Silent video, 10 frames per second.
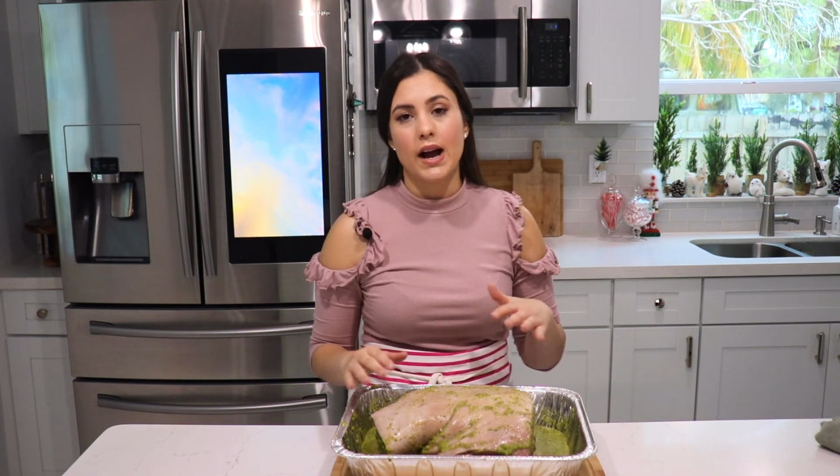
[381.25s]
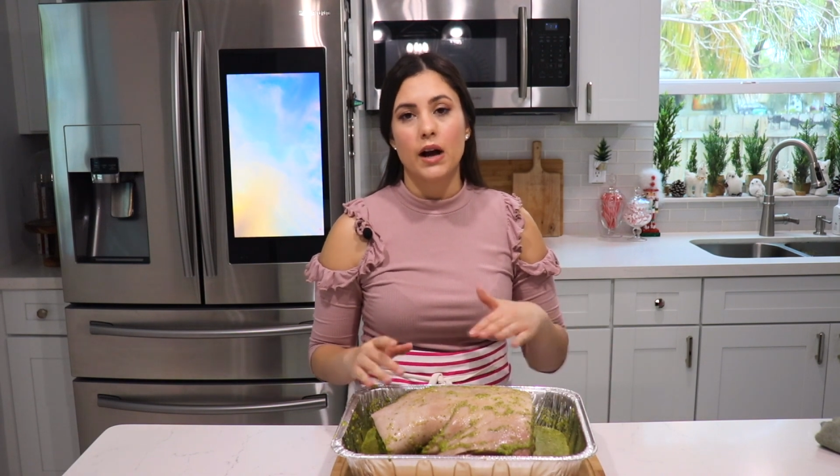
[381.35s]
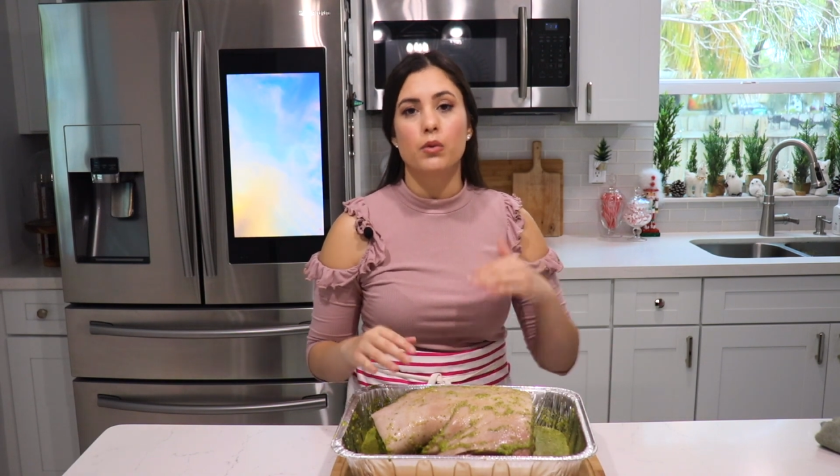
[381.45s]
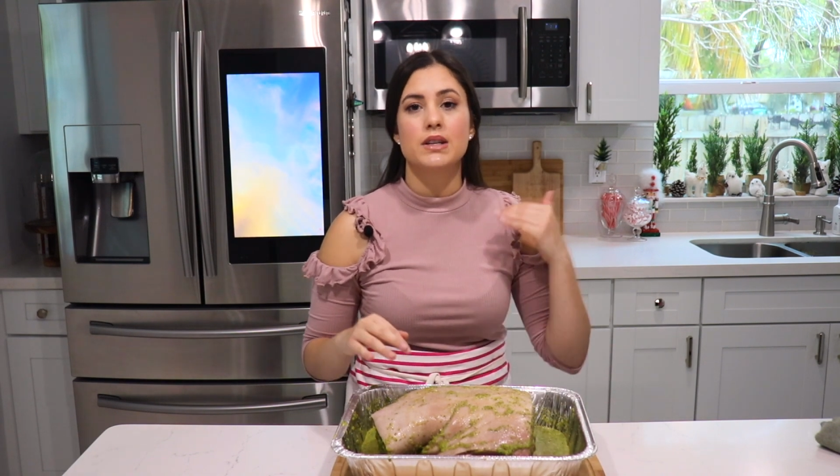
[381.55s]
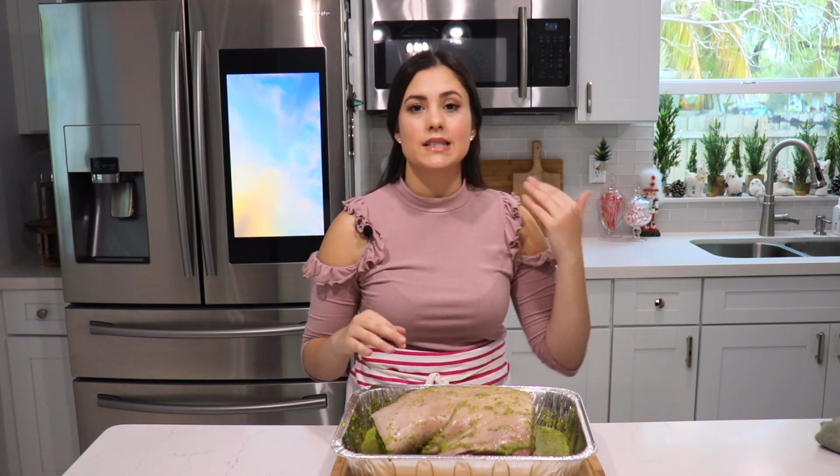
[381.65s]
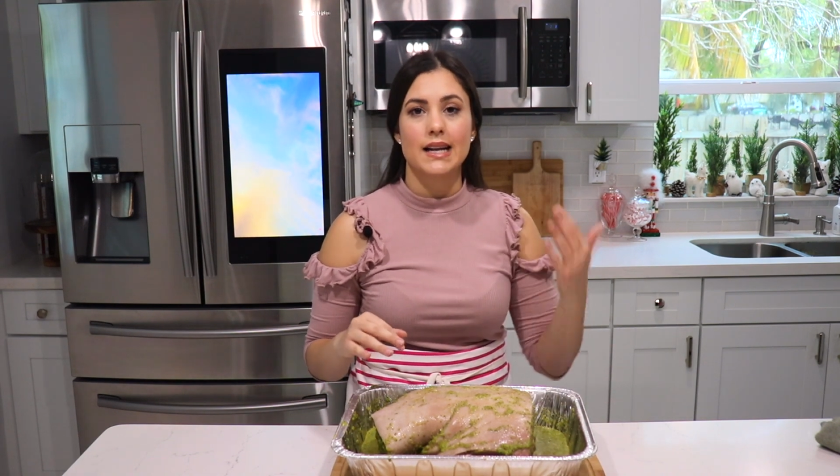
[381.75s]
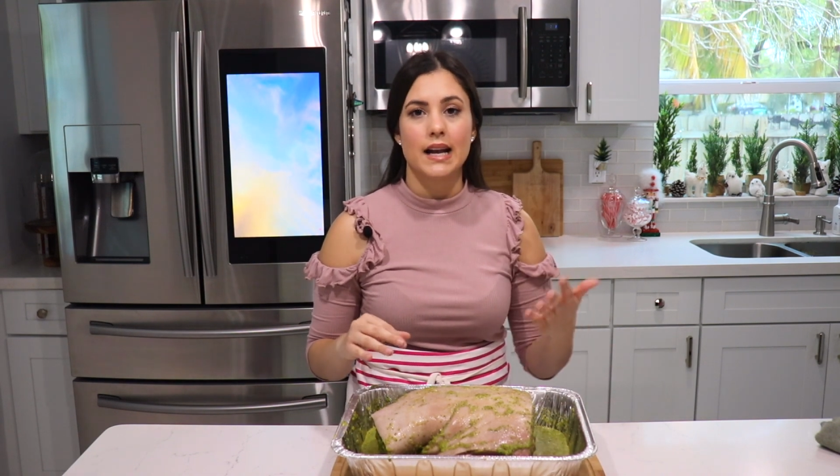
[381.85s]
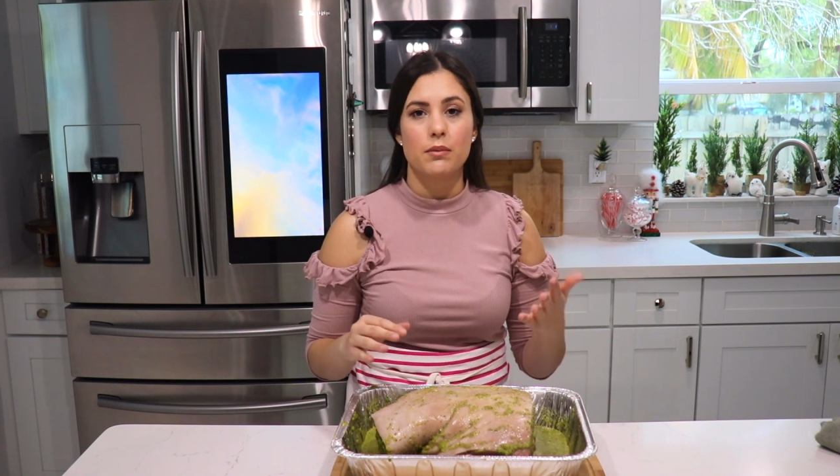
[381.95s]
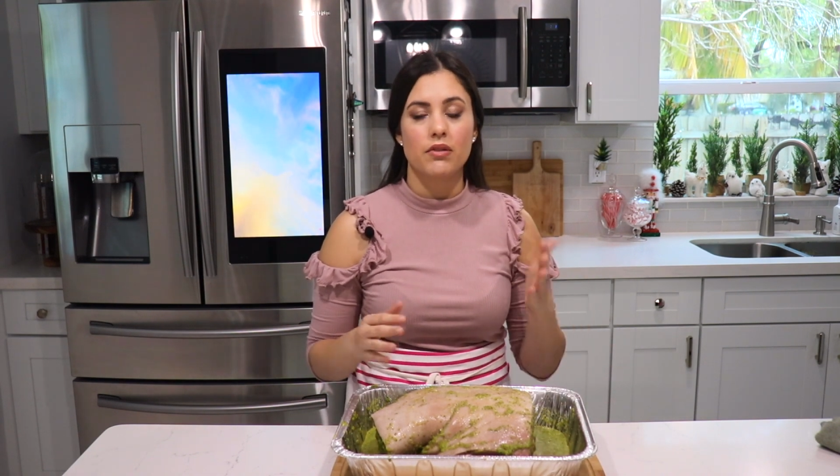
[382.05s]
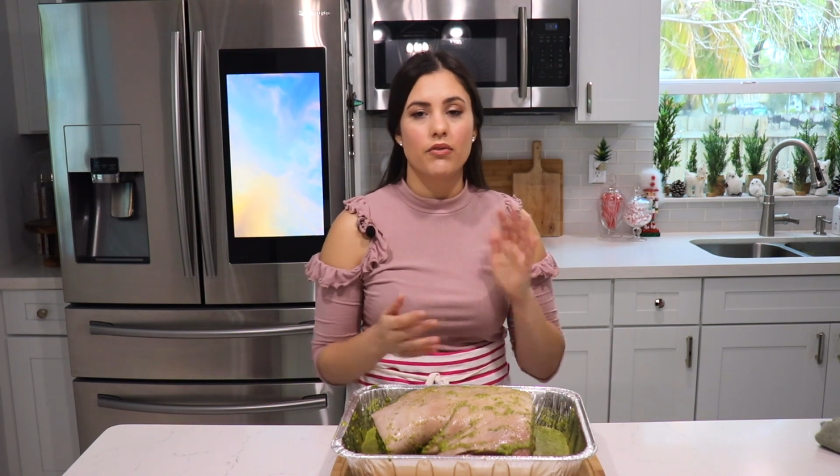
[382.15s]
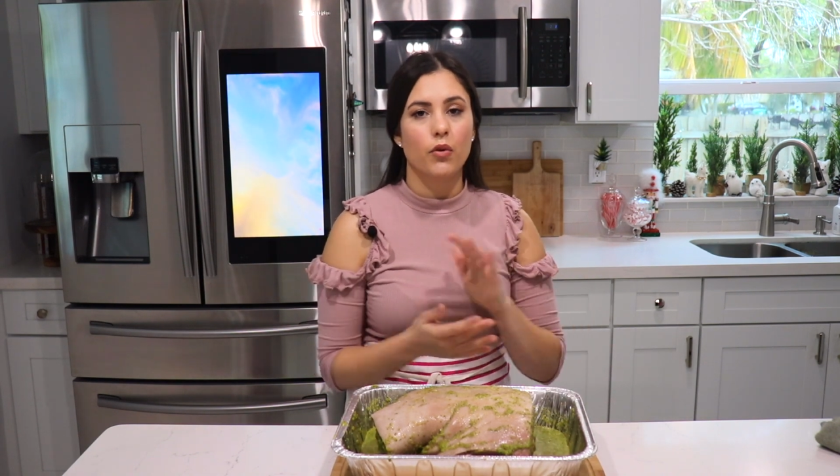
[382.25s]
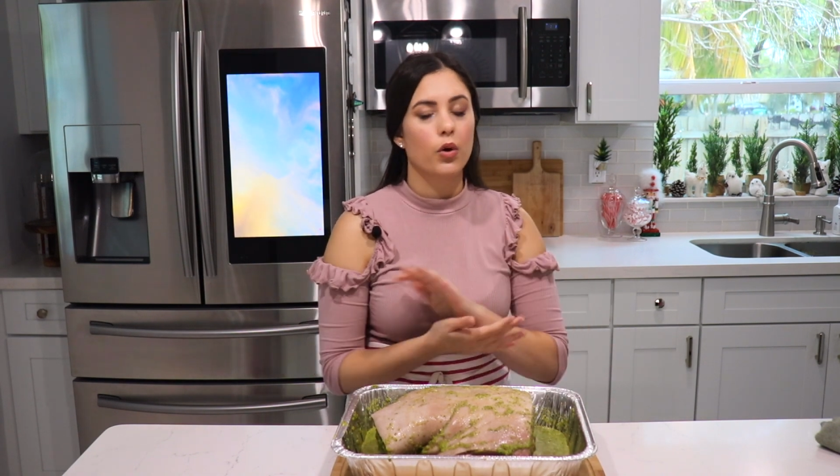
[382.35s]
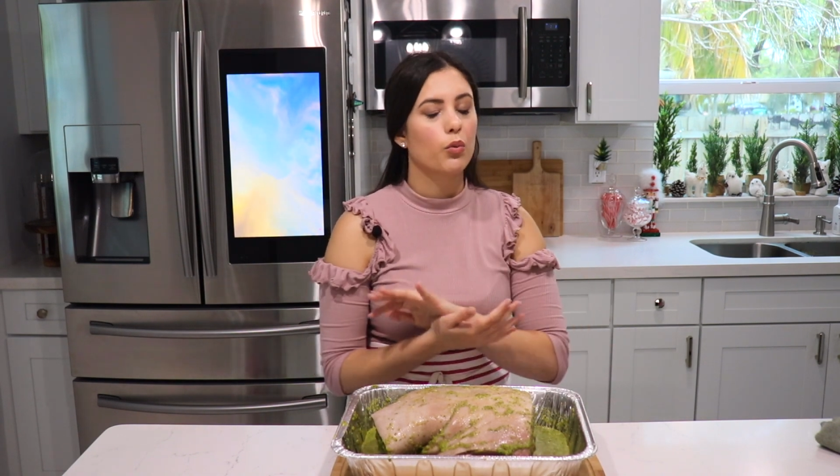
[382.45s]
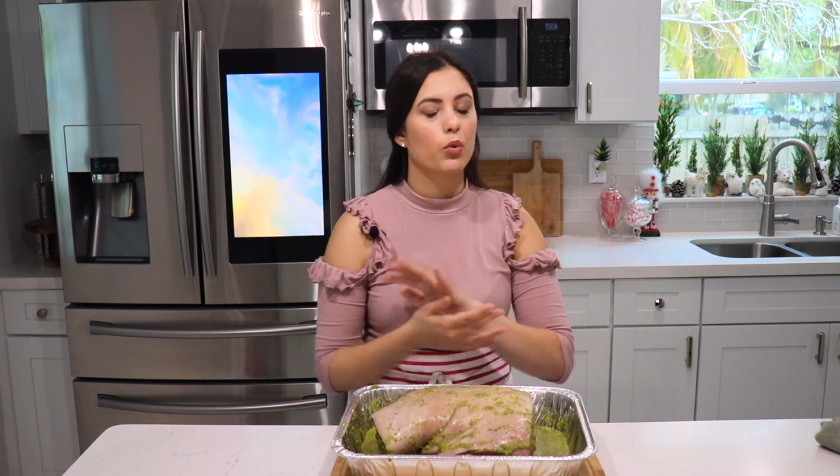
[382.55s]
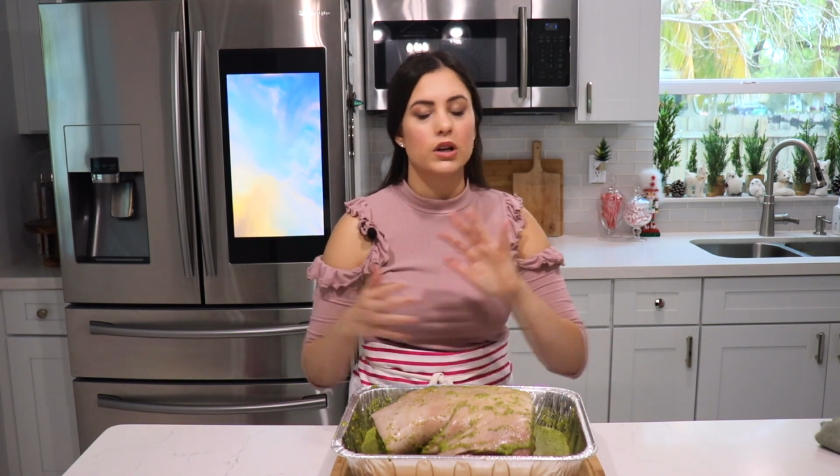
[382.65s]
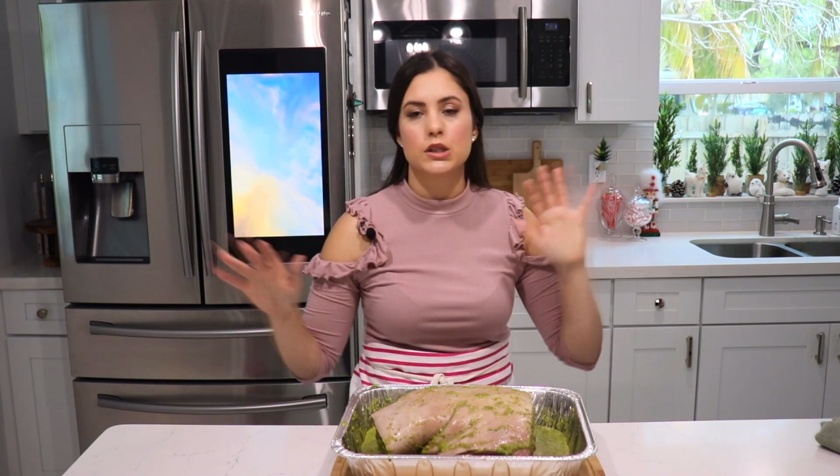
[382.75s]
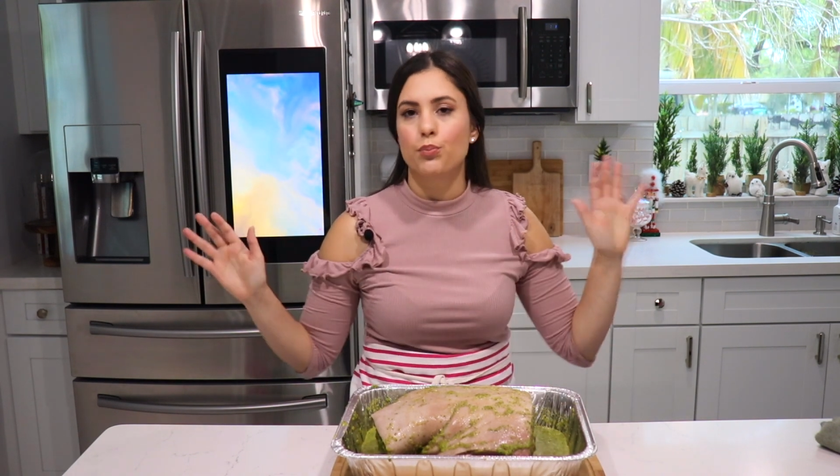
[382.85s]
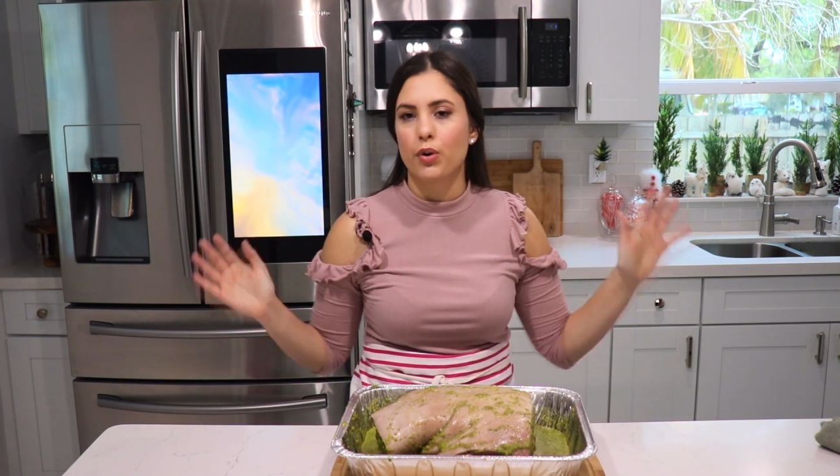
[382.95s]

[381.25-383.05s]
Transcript: hours the night before works